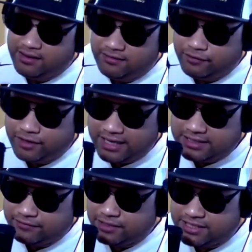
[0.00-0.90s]
for us
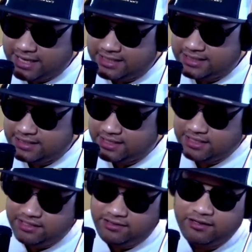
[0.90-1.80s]
first cousins,
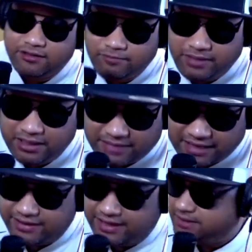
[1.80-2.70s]
because me and my
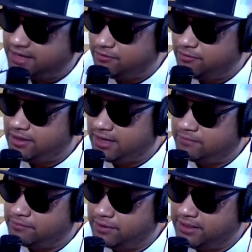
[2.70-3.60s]
family, how we
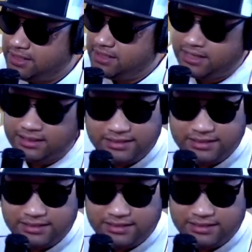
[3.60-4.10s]
operate, and